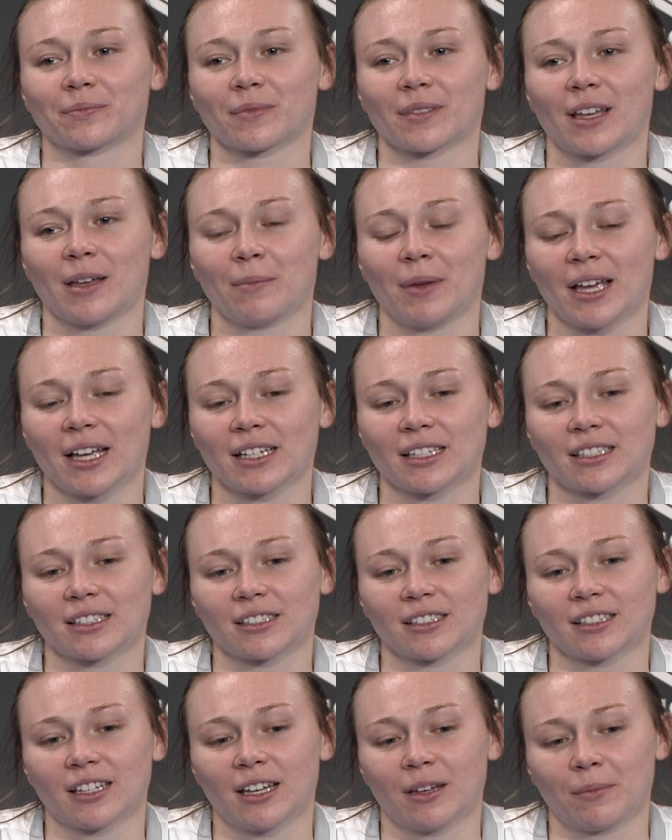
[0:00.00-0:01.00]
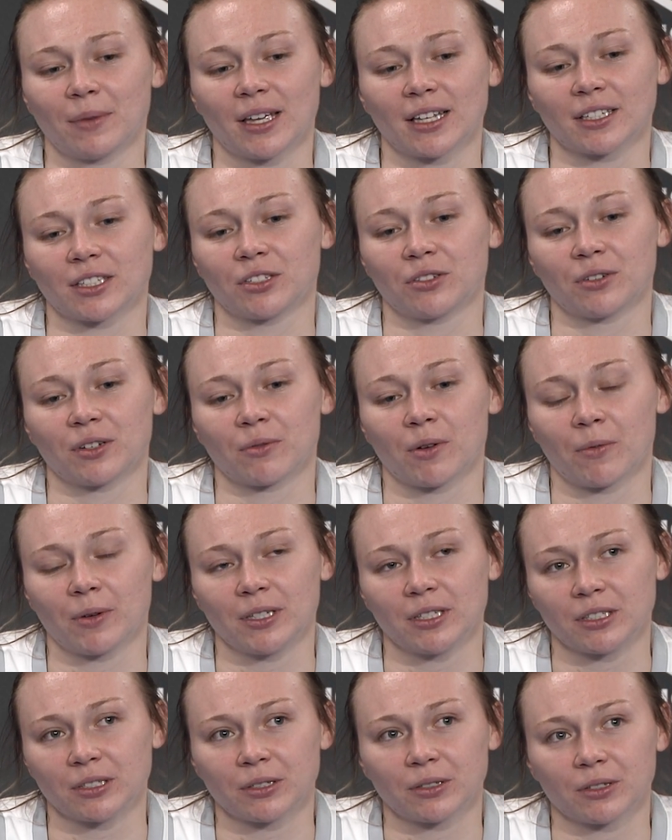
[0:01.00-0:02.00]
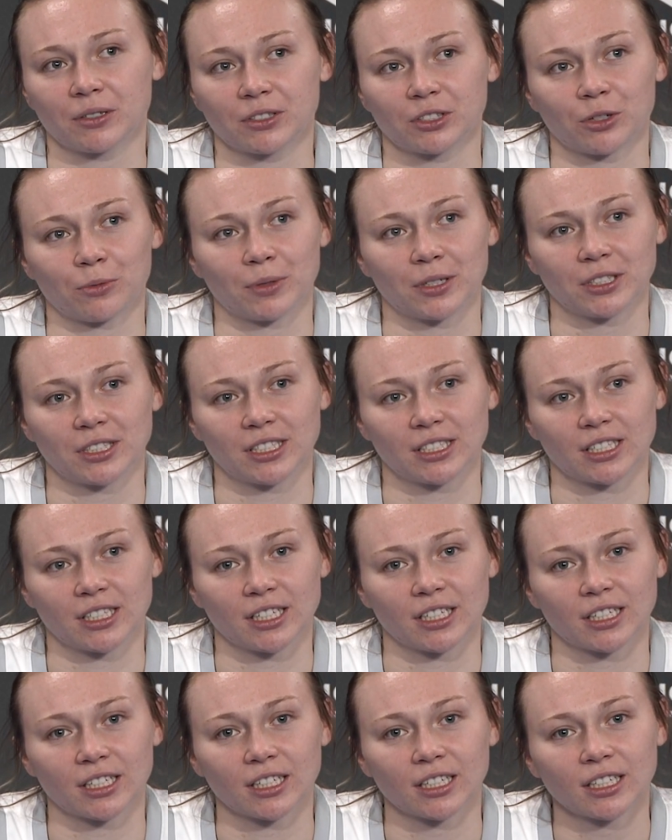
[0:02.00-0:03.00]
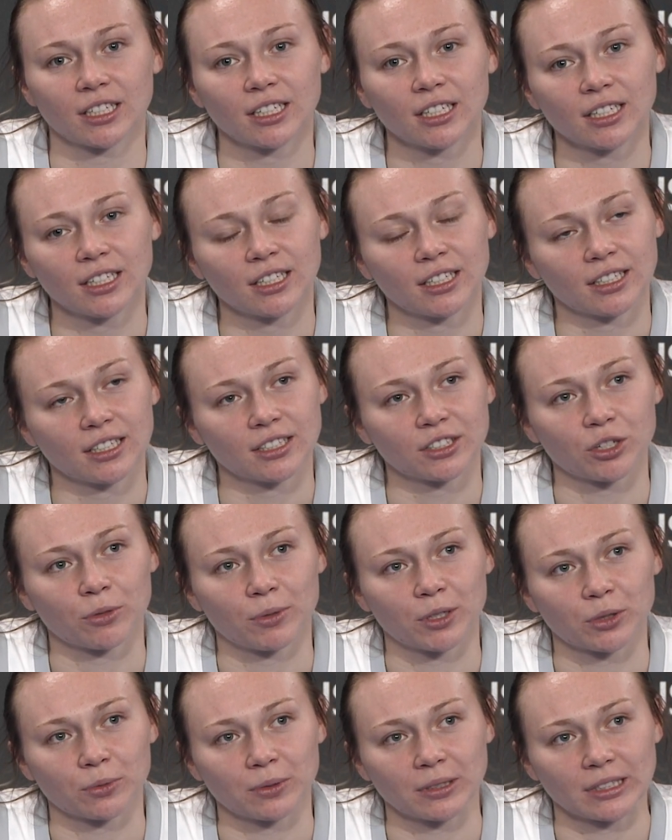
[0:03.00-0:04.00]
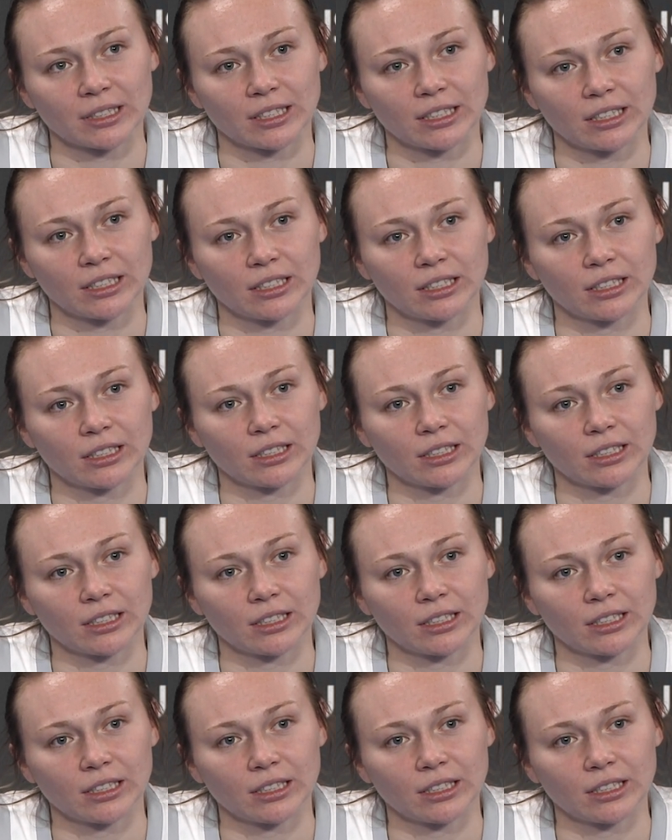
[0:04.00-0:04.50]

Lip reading: It makes doing what we do so much easier, so much worth it.